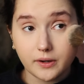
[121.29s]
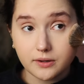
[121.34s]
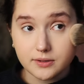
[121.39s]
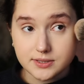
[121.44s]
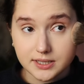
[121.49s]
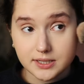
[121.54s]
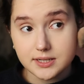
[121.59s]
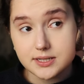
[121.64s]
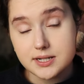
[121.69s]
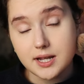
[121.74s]

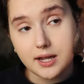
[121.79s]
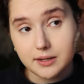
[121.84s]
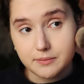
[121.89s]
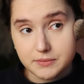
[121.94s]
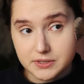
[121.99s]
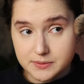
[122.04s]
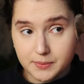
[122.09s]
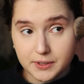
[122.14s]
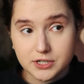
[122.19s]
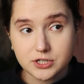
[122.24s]
hours at a time,
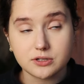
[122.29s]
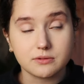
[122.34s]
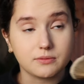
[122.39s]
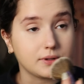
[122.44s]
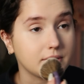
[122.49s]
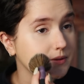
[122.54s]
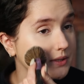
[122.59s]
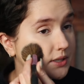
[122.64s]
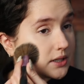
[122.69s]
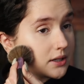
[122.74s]
especially when
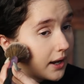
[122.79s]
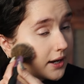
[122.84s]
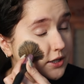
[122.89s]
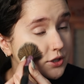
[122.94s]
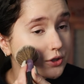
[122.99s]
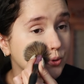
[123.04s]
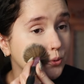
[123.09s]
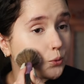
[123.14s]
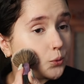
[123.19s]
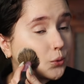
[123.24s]
I was in high
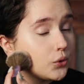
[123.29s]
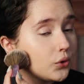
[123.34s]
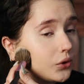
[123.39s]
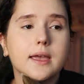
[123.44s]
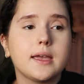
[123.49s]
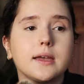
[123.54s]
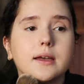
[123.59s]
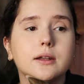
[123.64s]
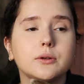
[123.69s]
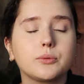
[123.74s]
school.
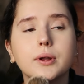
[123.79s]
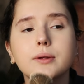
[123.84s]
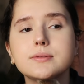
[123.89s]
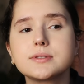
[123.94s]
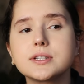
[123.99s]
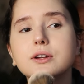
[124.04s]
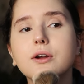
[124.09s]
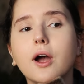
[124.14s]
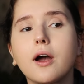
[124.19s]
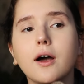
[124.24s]
And when I was
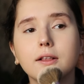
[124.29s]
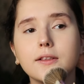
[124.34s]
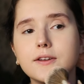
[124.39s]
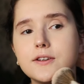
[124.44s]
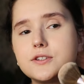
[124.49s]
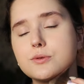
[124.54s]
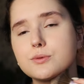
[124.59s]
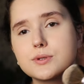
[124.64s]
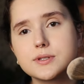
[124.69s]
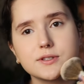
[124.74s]
in
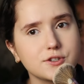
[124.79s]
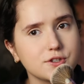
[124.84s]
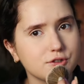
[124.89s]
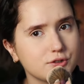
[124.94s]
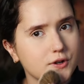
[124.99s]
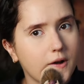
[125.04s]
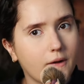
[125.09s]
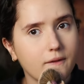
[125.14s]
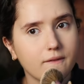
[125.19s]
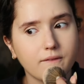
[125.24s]
college, it was just
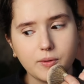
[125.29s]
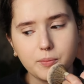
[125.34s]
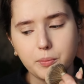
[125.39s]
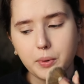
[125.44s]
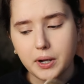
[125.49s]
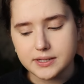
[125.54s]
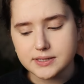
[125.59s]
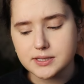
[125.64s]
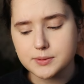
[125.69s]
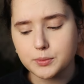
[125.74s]
not
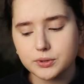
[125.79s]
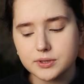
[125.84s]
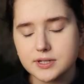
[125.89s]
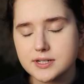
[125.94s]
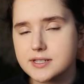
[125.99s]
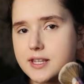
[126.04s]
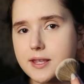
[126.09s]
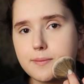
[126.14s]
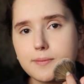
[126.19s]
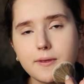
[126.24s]
possible to
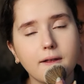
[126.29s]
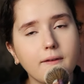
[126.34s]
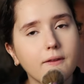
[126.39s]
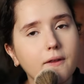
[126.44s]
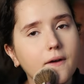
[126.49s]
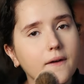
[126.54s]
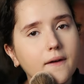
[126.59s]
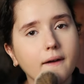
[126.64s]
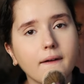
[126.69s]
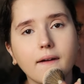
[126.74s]
sleep that
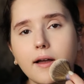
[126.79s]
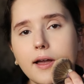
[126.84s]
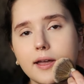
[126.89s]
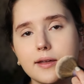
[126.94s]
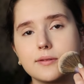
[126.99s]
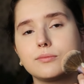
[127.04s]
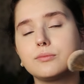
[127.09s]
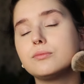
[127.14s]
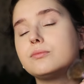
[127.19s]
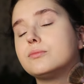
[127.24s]
long.
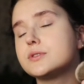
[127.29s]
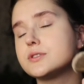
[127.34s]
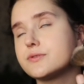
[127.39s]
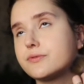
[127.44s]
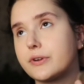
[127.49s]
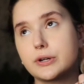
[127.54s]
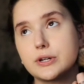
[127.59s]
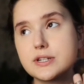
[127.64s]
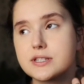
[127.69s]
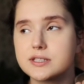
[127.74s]
I was
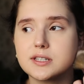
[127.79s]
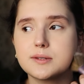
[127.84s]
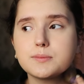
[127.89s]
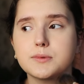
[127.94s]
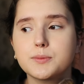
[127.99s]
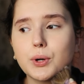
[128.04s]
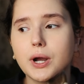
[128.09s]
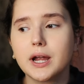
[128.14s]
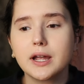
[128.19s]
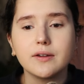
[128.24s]
very sleep
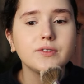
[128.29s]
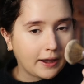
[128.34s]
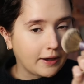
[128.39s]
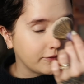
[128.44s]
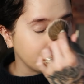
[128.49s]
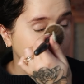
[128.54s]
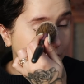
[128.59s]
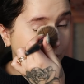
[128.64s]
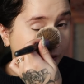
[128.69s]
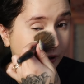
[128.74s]
deprived.
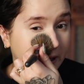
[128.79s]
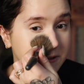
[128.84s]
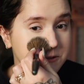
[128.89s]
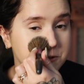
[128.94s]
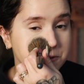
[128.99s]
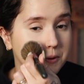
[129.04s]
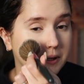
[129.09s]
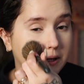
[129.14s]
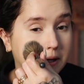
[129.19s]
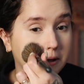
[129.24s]
After
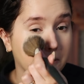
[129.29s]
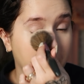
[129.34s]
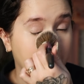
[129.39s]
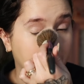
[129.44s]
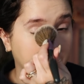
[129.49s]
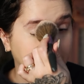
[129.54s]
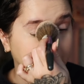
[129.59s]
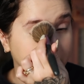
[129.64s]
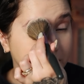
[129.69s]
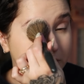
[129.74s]
graduating
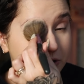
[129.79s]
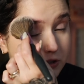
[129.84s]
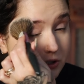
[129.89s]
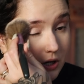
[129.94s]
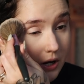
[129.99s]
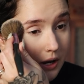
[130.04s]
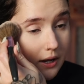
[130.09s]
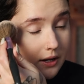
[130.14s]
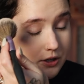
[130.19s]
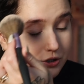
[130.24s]
college,
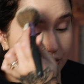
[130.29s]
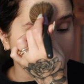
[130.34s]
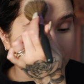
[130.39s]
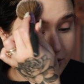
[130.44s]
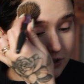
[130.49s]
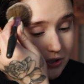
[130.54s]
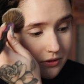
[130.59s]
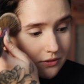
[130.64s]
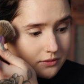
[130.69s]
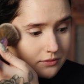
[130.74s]
I
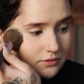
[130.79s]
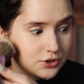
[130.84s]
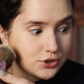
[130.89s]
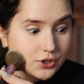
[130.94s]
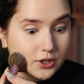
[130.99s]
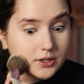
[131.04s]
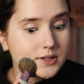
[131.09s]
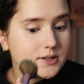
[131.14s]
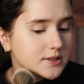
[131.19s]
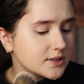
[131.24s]
just
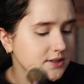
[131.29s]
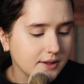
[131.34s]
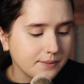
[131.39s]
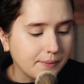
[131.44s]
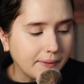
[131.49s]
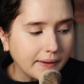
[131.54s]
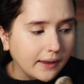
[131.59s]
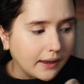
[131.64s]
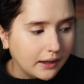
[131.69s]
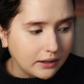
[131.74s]
started
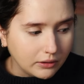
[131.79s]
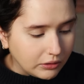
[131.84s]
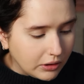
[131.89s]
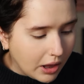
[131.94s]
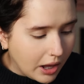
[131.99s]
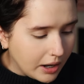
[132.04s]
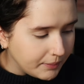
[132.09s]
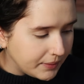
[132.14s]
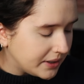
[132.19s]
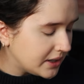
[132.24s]
sleeping in a
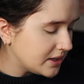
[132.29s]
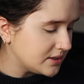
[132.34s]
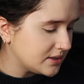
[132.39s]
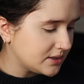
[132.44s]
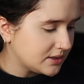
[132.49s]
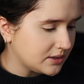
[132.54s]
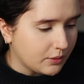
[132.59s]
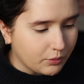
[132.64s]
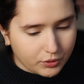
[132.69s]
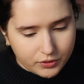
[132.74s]
lot
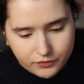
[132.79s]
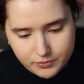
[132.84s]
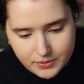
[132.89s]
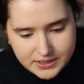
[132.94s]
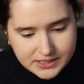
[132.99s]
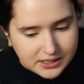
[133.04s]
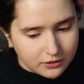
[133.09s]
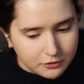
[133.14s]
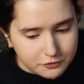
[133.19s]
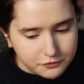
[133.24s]
because I work for
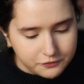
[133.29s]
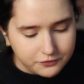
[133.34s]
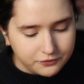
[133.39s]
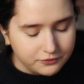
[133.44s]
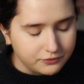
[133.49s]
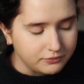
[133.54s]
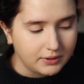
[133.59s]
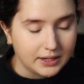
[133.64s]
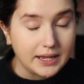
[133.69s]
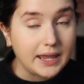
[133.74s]

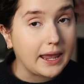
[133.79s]
myself. I